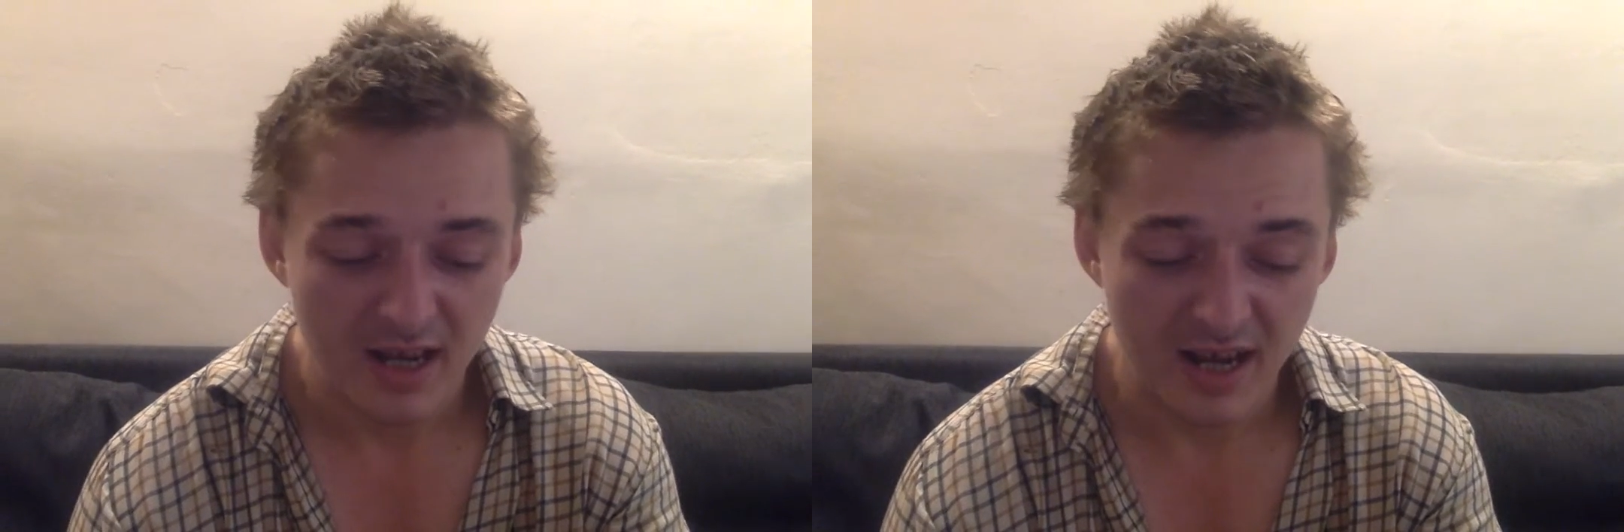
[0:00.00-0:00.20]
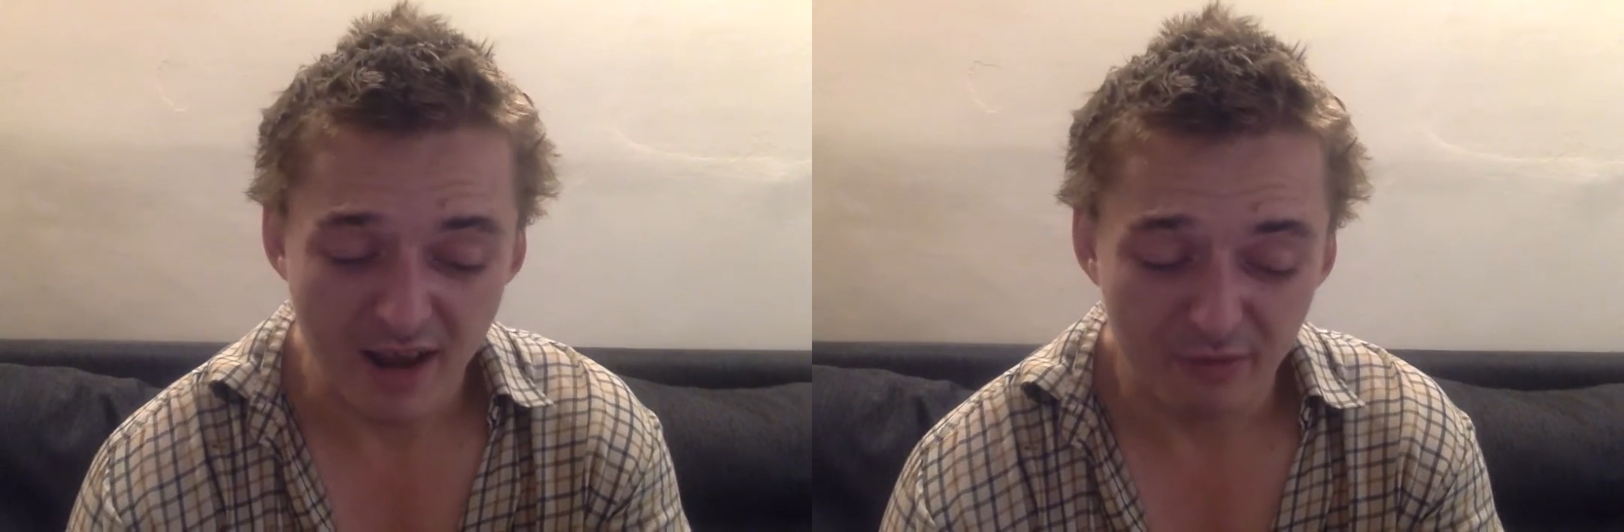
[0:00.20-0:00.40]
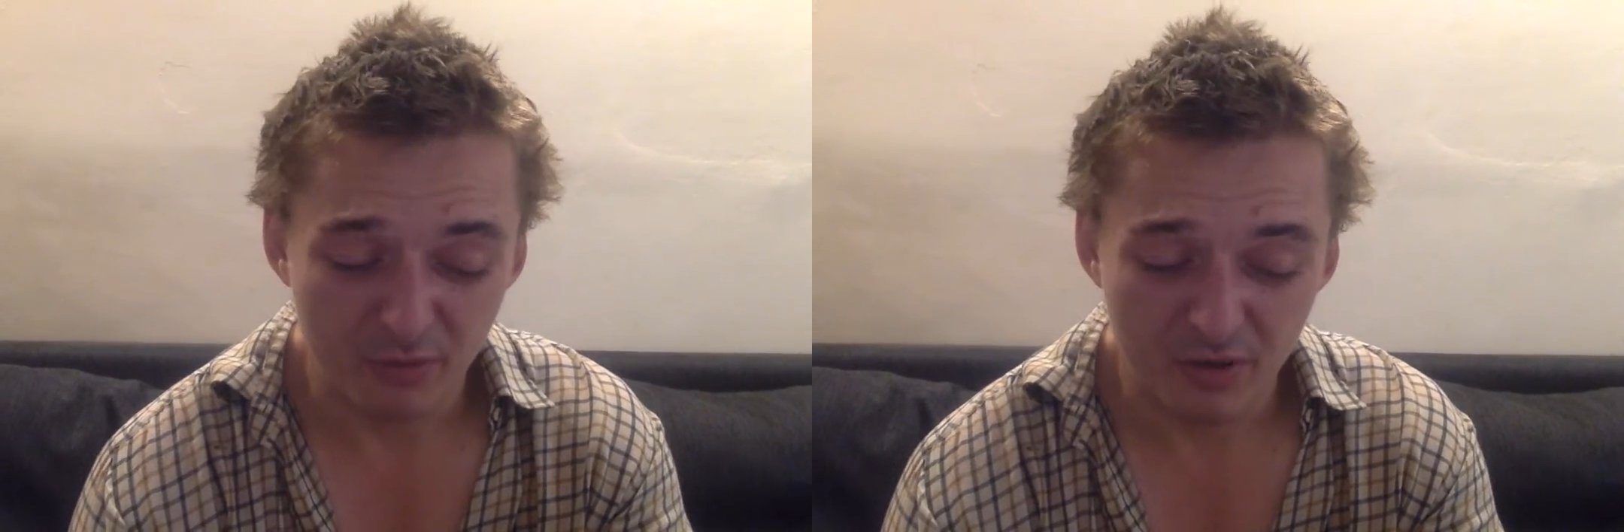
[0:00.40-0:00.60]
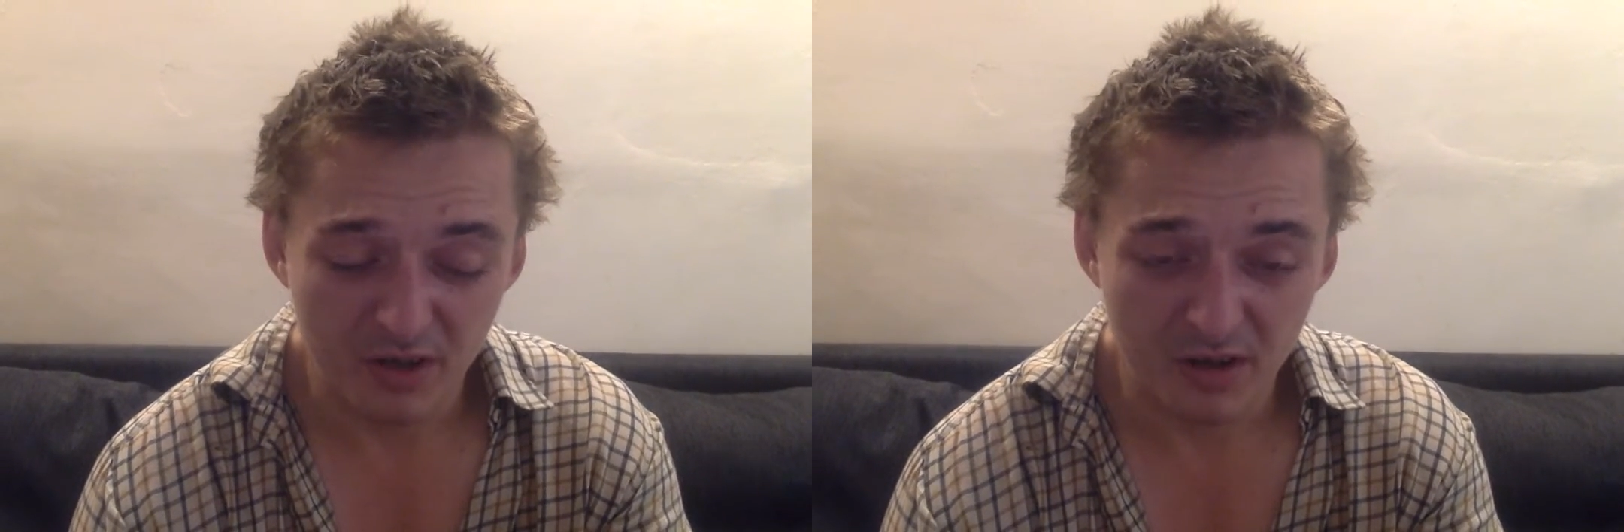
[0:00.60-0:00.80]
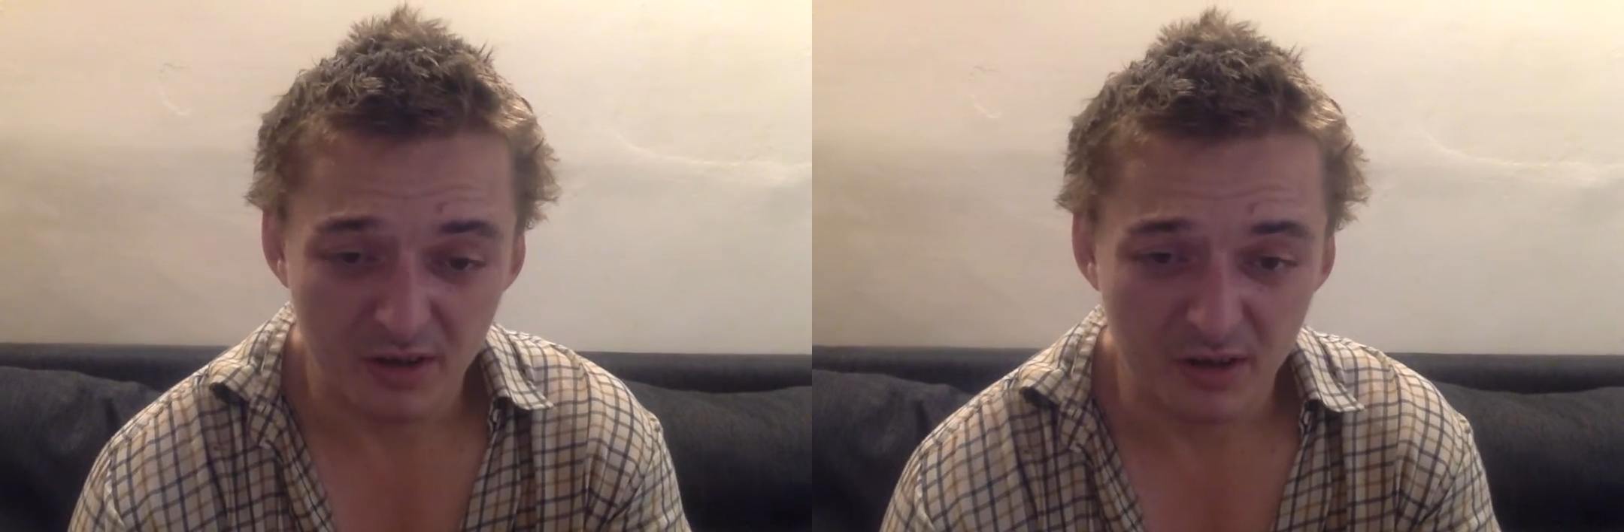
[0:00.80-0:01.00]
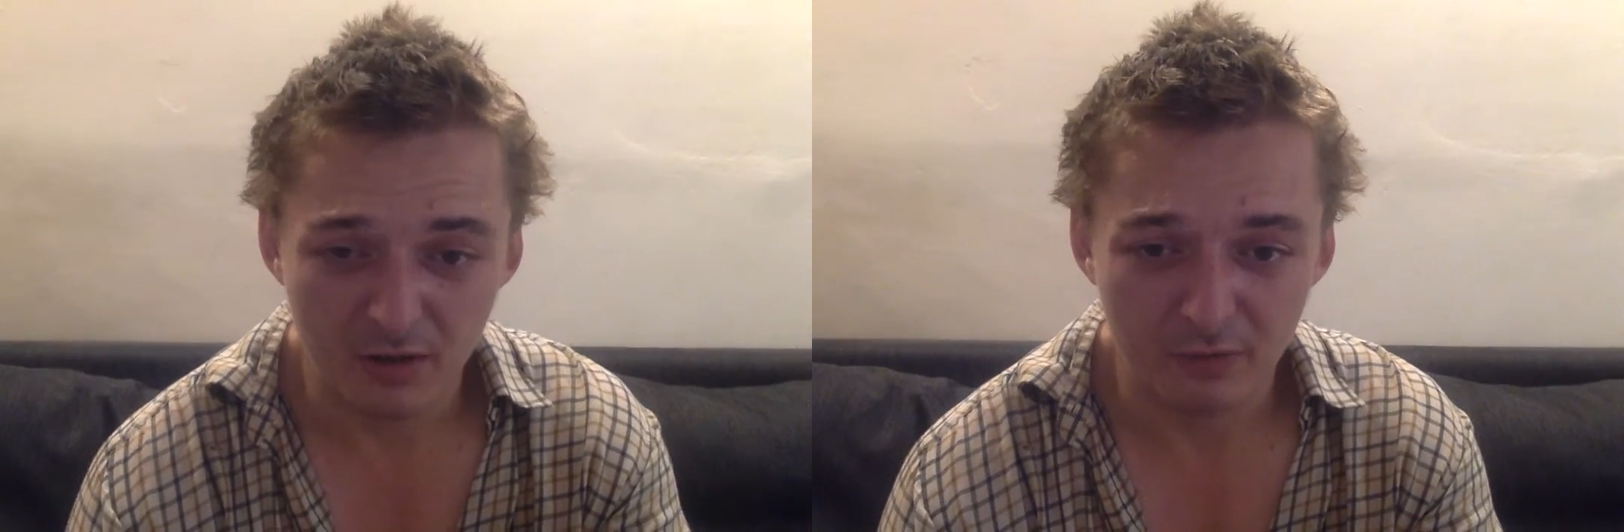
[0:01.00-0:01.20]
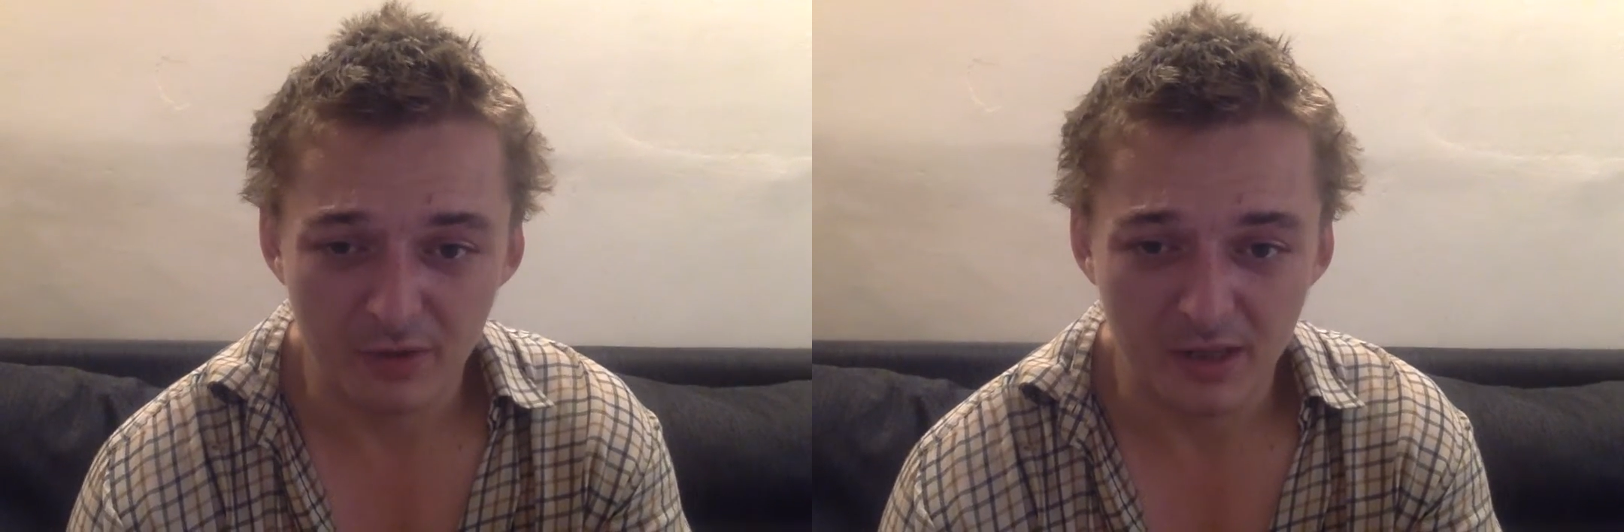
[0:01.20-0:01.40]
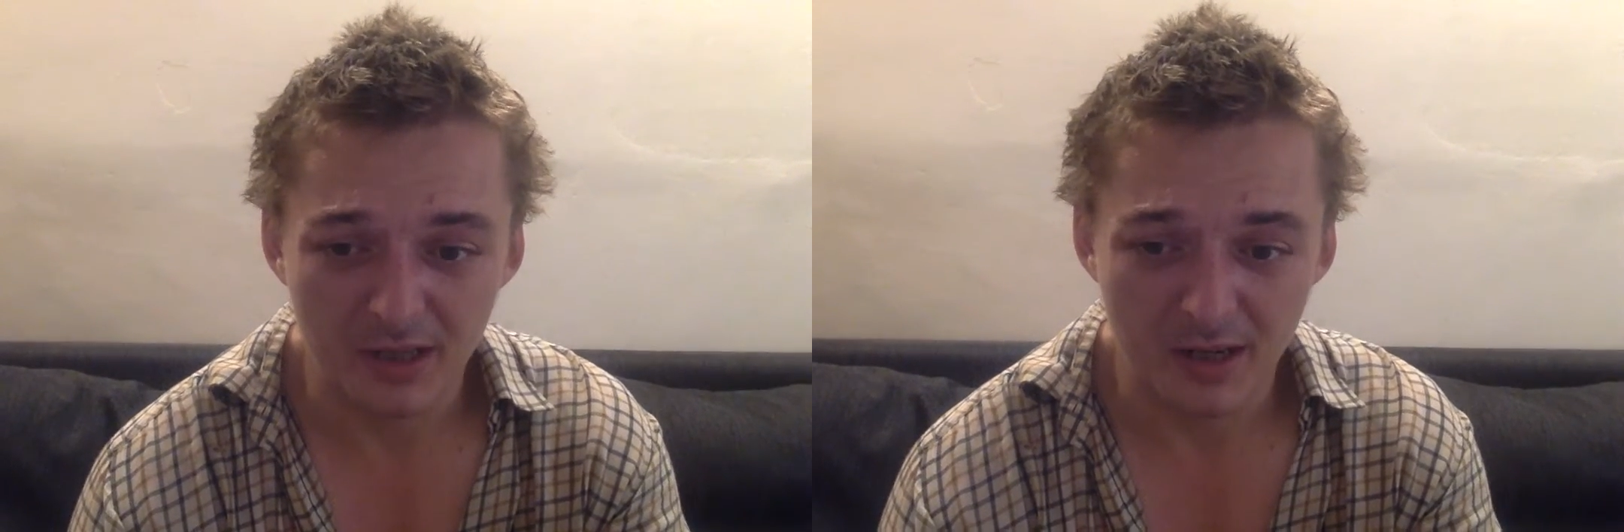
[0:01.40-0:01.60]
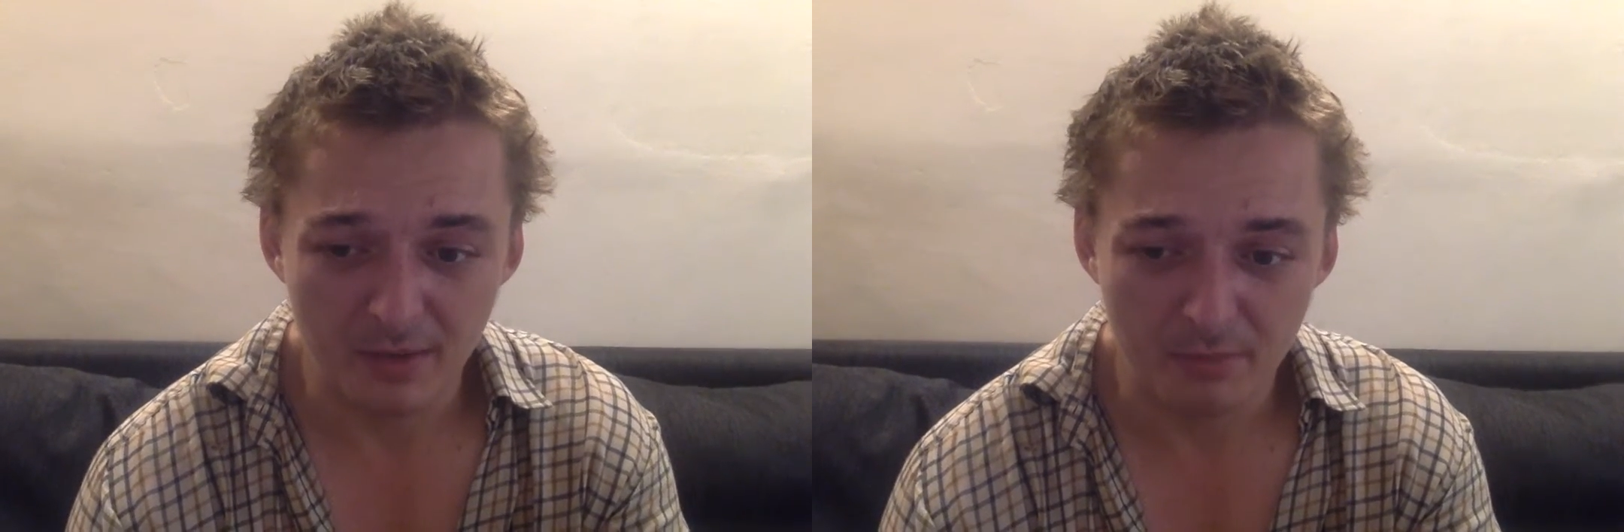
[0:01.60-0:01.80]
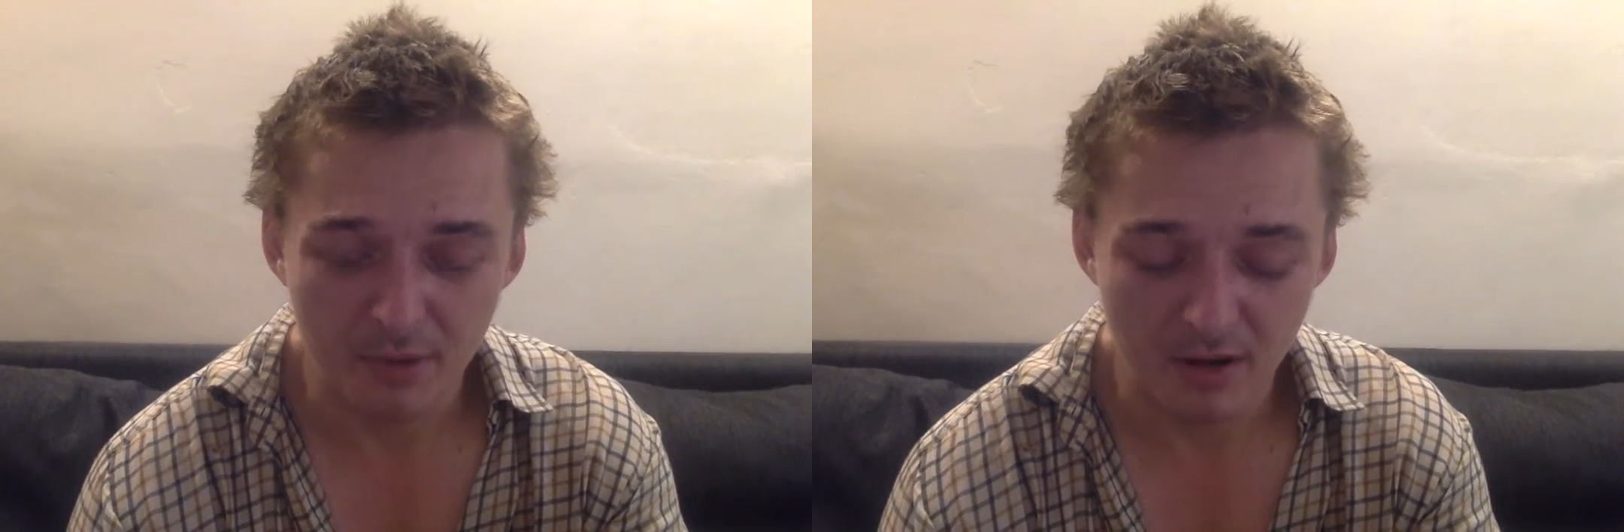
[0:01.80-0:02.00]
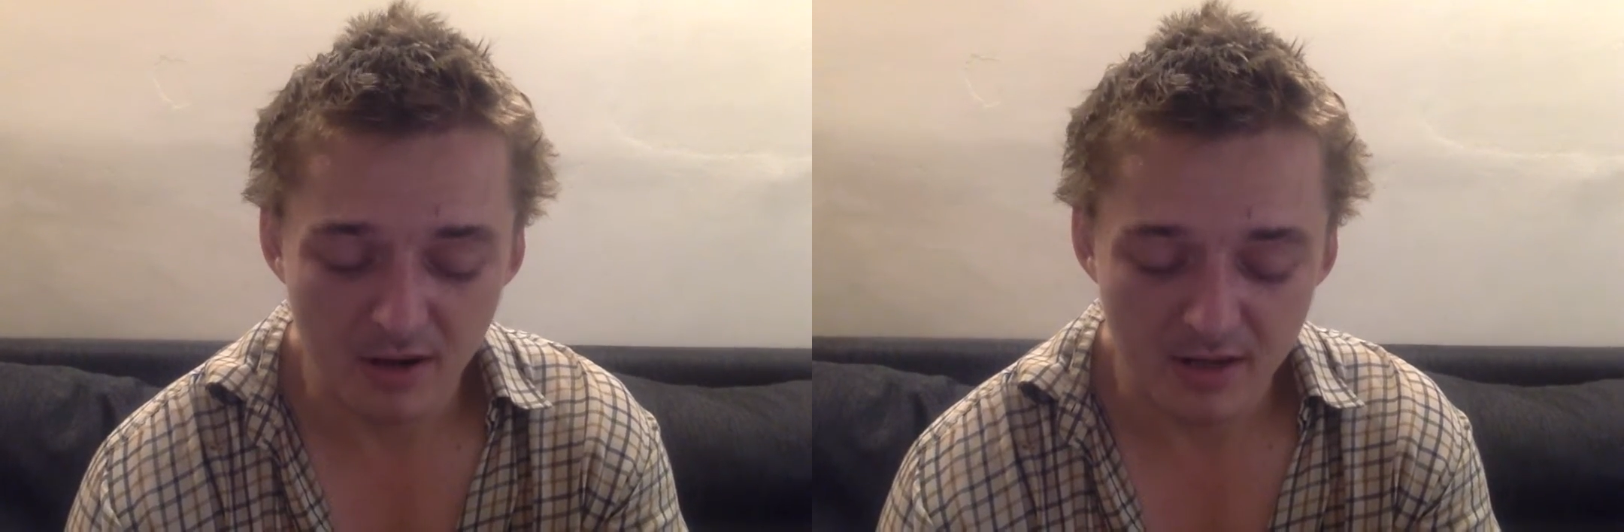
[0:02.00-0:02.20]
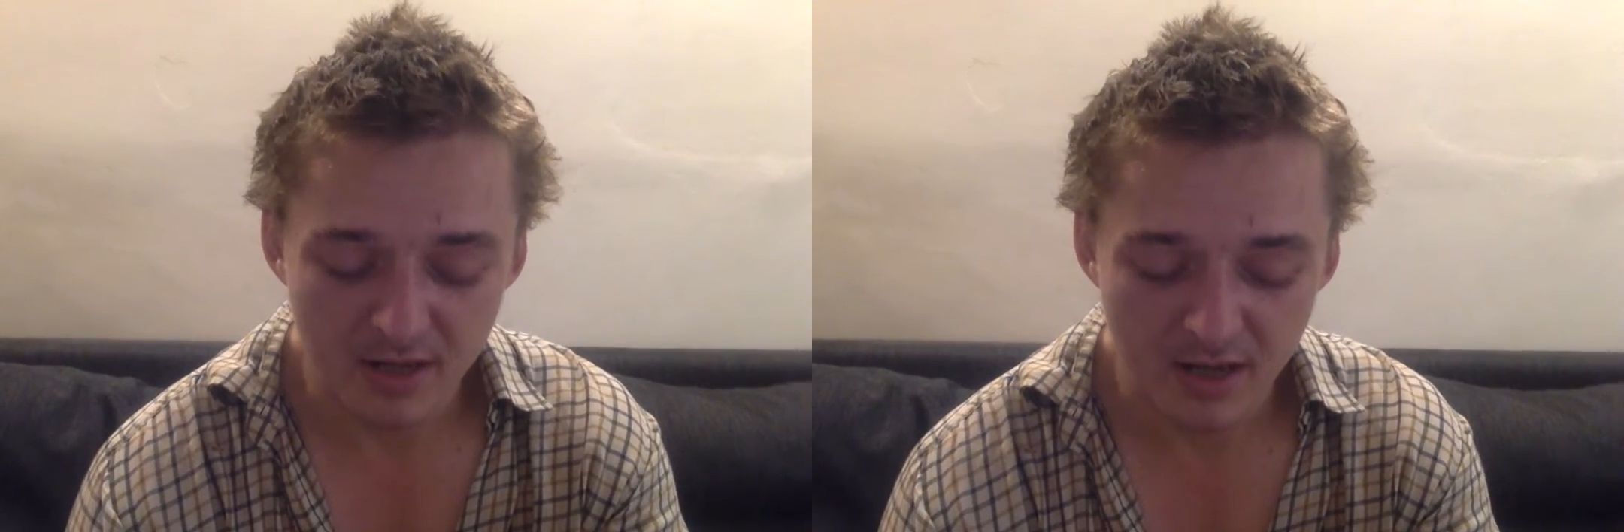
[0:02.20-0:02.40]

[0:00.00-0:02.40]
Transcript: And everyone does, obviously, but